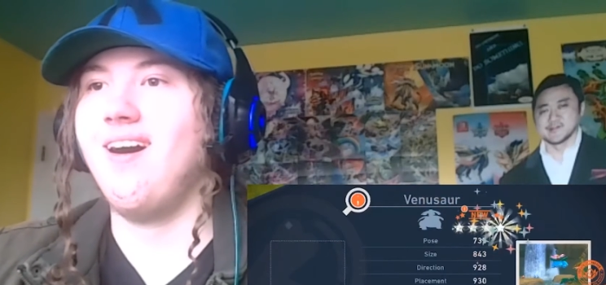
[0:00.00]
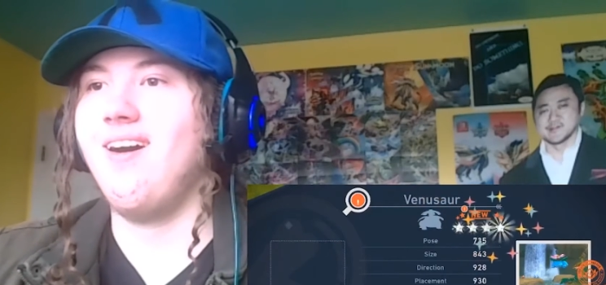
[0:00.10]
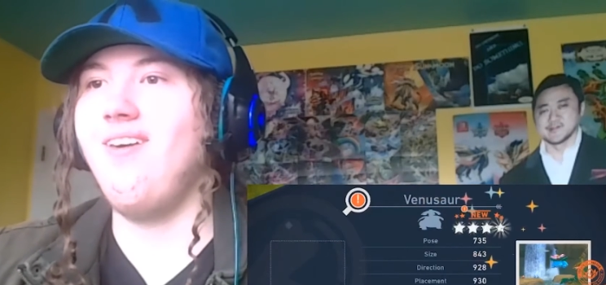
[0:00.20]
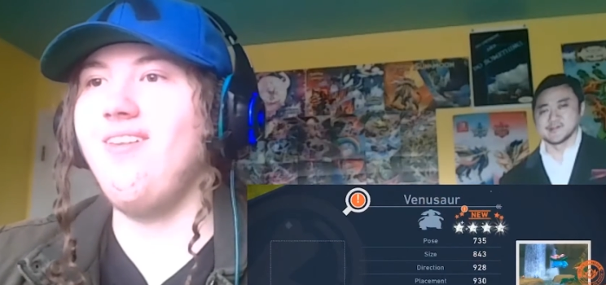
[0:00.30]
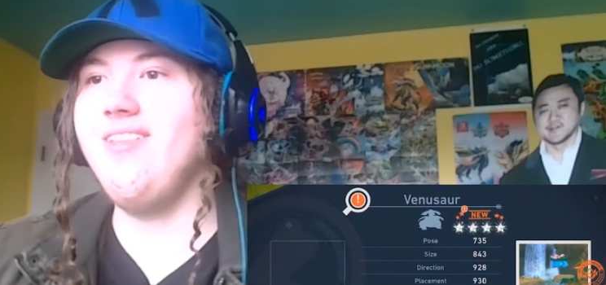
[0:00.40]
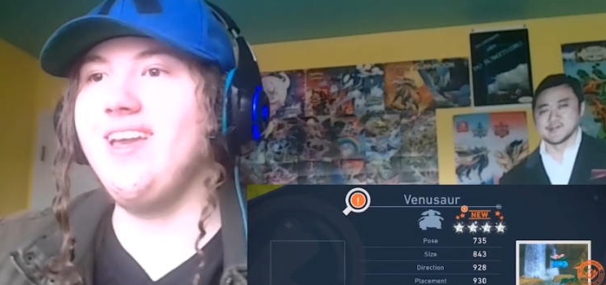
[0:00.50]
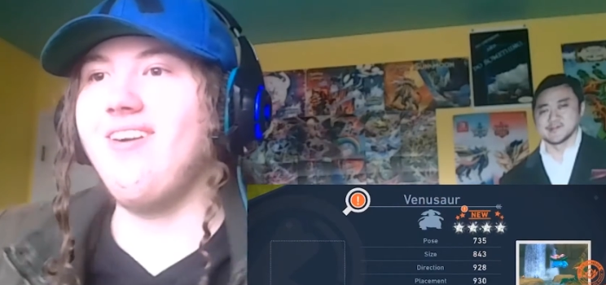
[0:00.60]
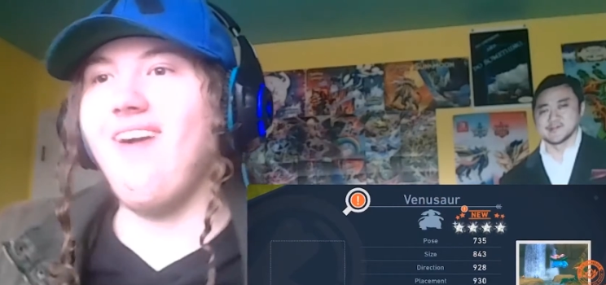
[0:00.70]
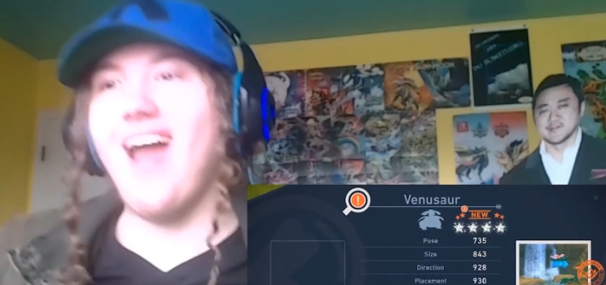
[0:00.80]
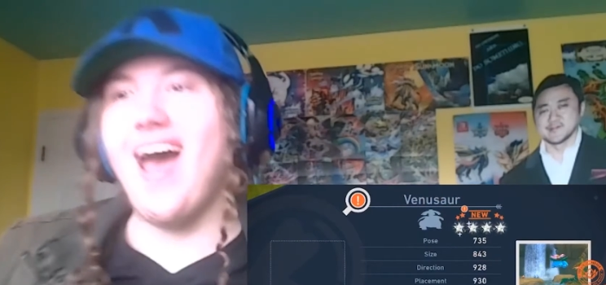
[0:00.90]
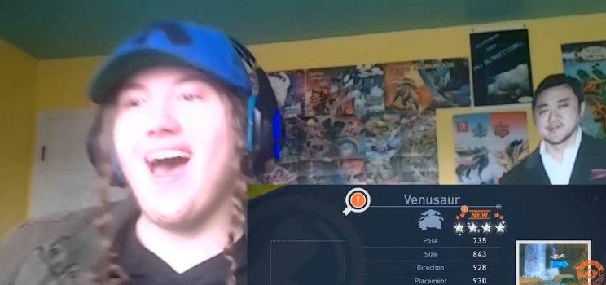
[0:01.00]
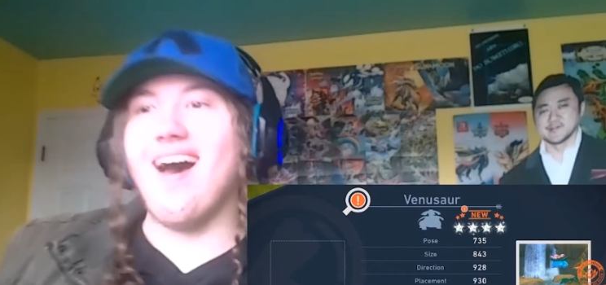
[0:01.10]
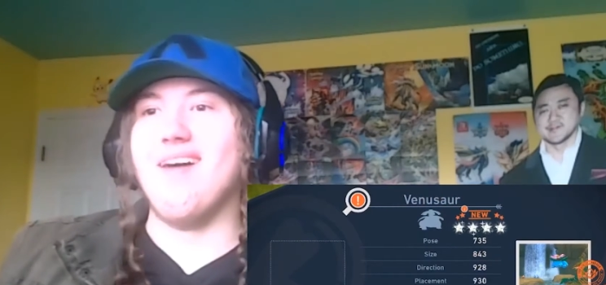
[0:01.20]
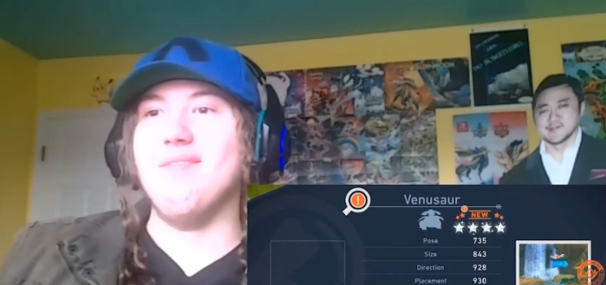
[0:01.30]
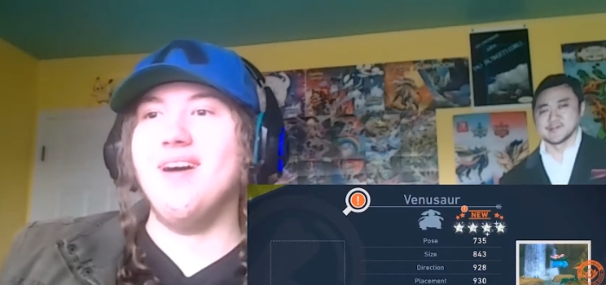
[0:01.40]
Speaker 1: Holy
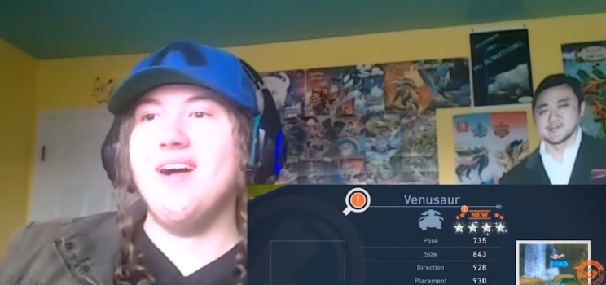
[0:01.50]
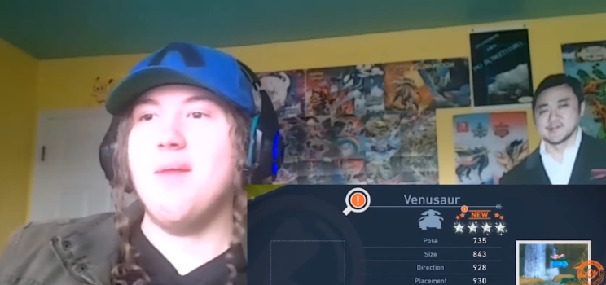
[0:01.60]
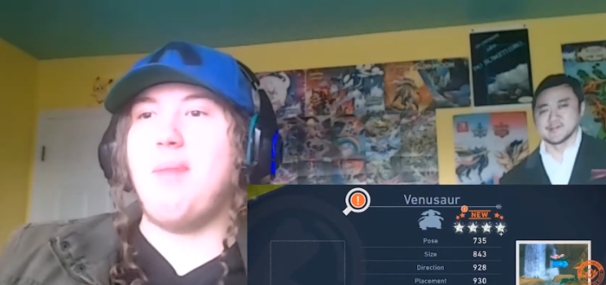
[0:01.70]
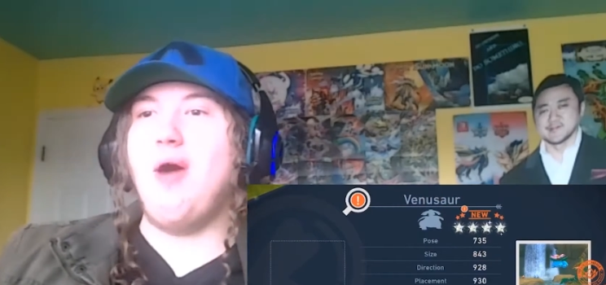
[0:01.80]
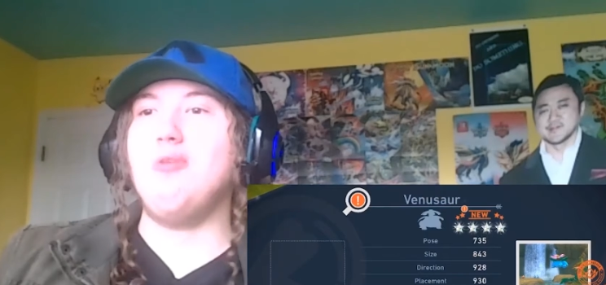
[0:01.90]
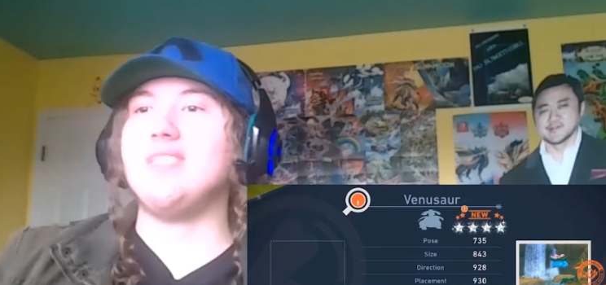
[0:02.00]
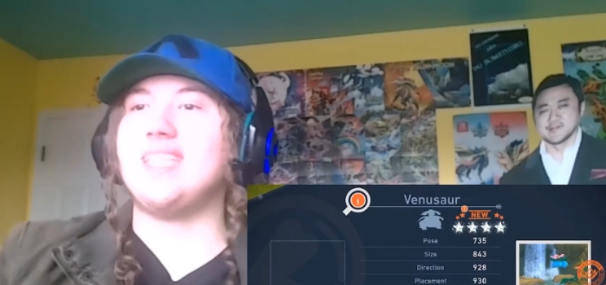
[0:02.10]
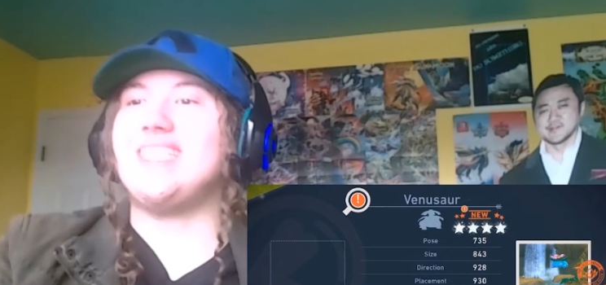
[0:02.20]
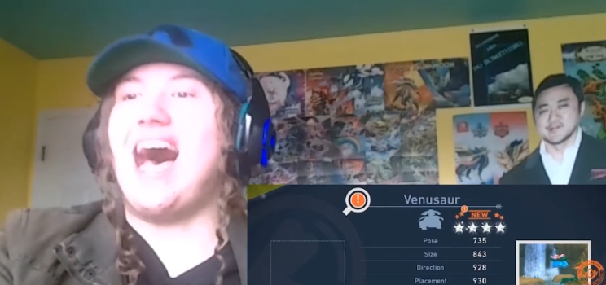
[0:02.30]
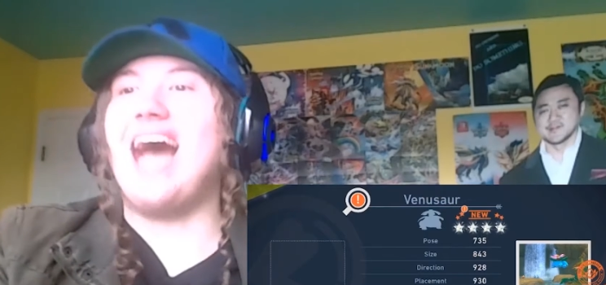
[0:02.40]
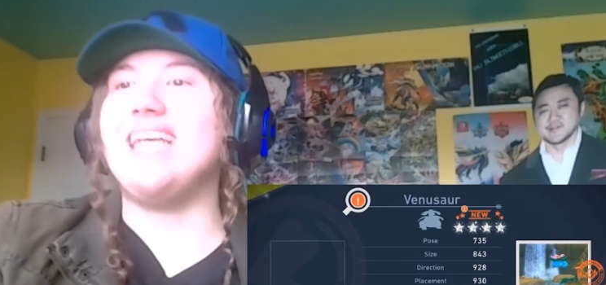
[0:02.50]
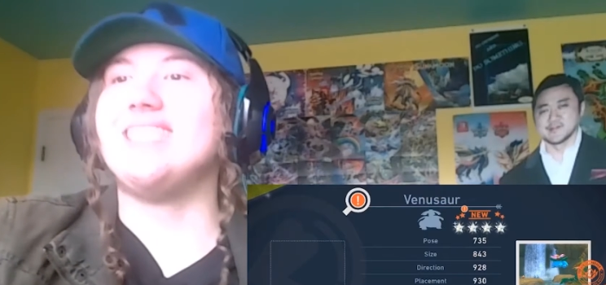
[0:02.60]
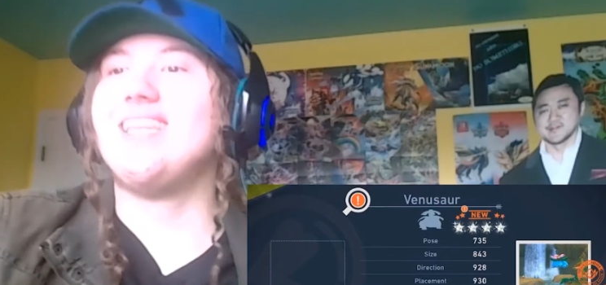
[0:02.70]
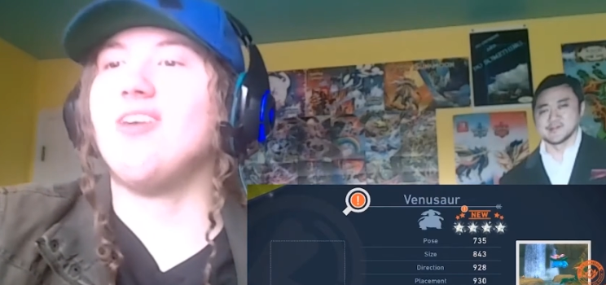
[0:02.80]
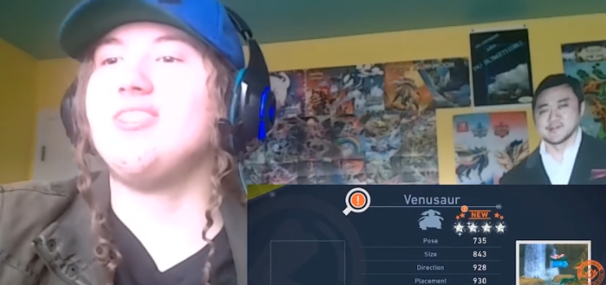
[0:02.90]
crap. Pose,
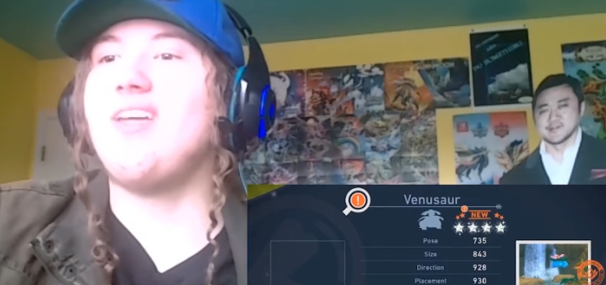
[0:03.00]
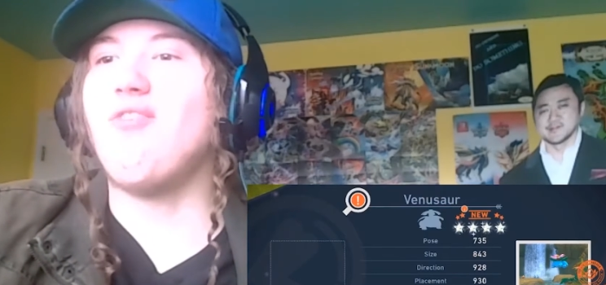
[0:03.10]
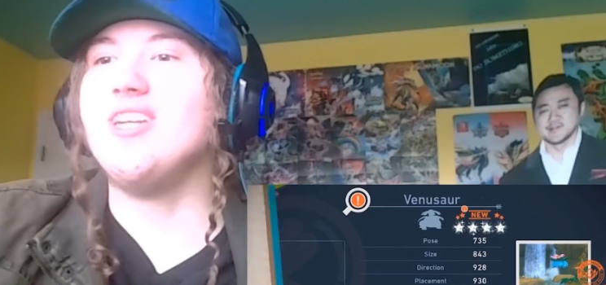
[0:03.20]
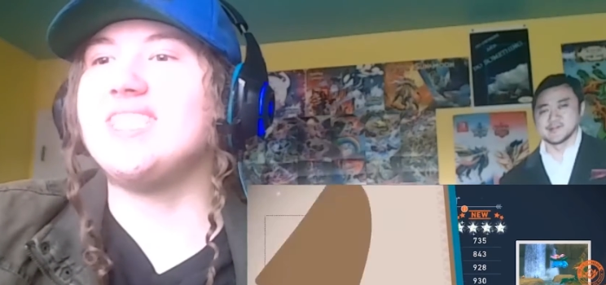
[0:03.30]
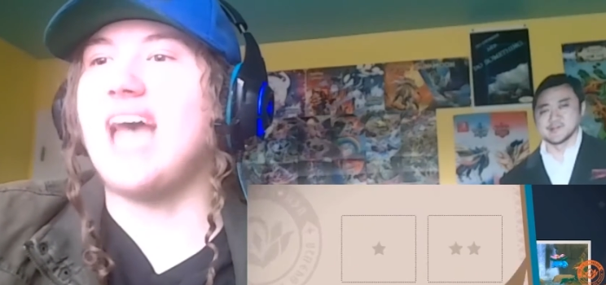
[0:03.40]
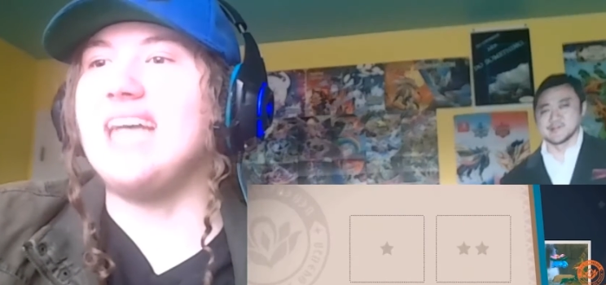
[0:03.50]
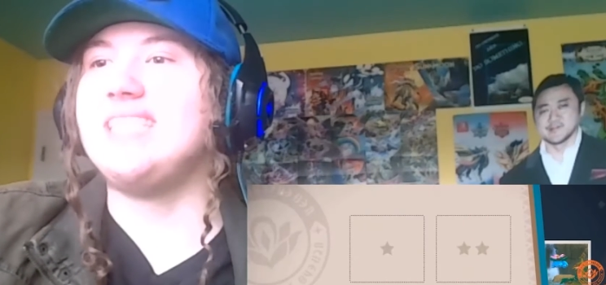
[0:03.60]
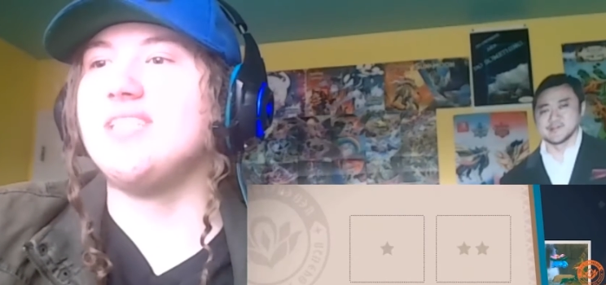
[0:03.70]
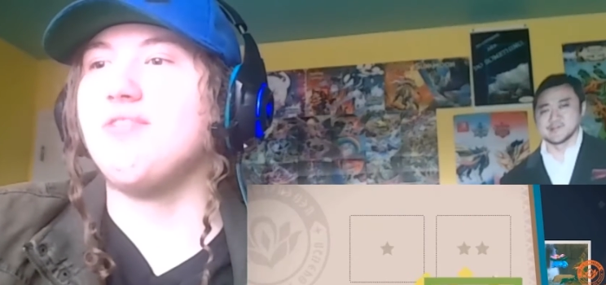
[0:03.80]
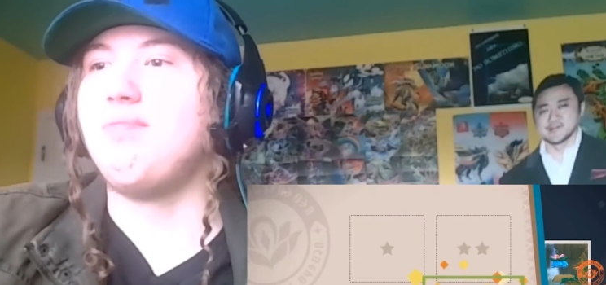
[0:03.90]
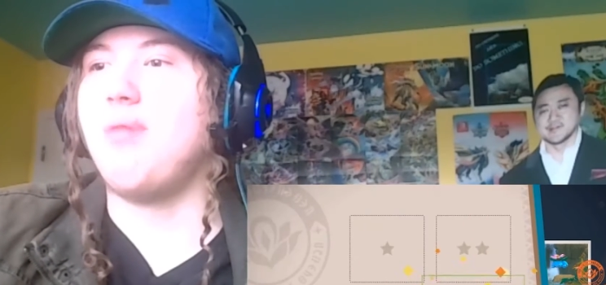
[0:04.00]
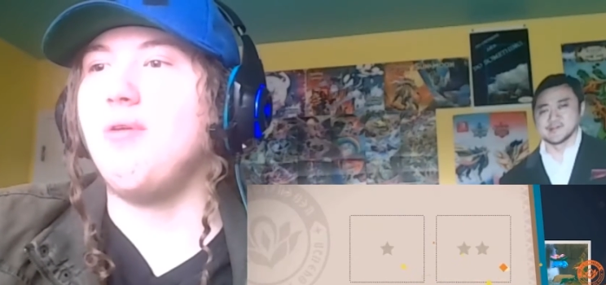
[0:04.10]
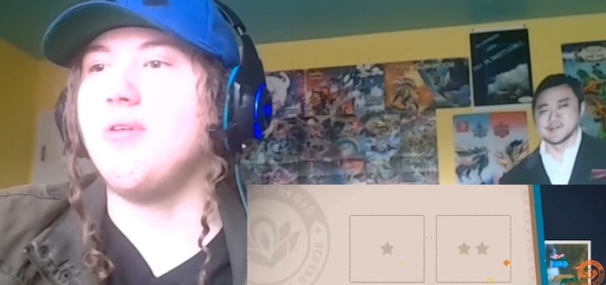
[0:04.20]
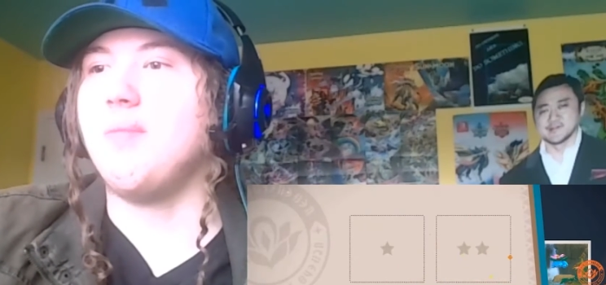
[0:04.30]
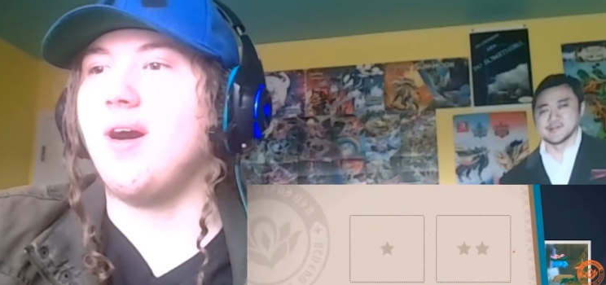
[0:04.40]
size. There are different sizes of
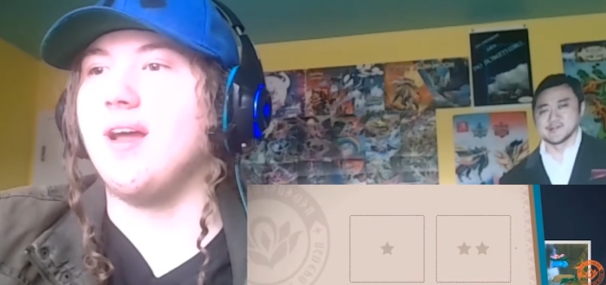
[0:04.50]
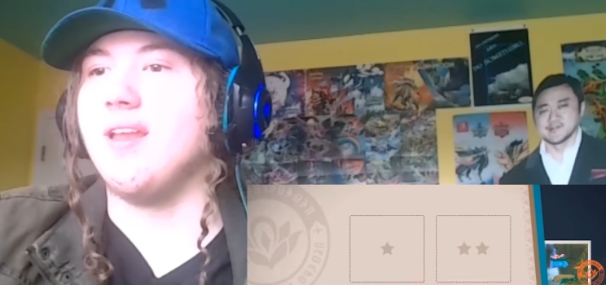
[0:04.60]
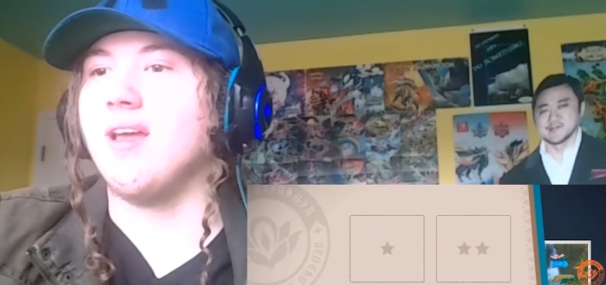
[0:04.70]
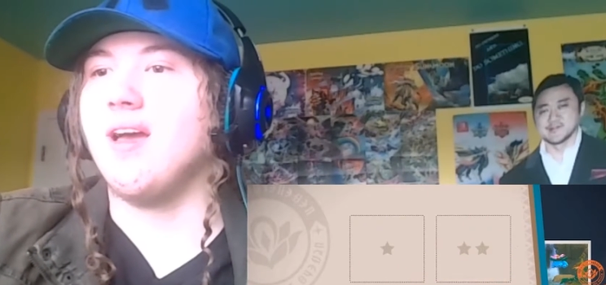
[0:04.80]
Pokemon.